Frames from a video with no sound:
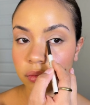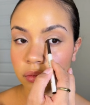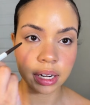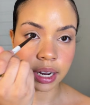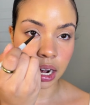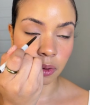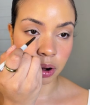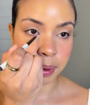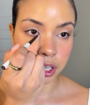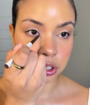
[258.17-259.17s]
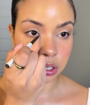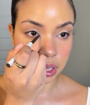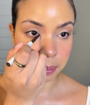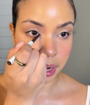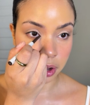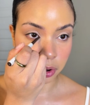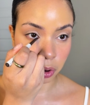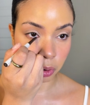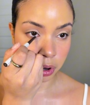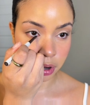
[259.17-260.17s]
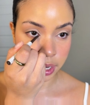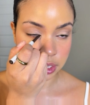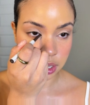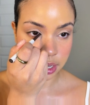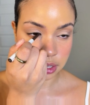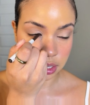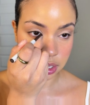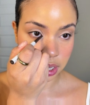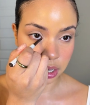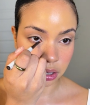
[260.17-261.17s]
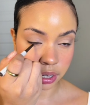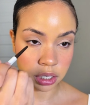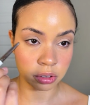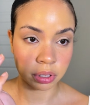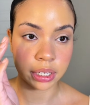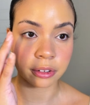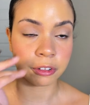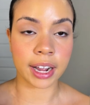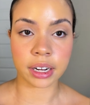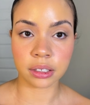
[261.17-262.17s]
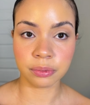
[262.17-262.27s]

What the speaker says: And I want to make sure that my inner corner is nice and tight lined to really define it.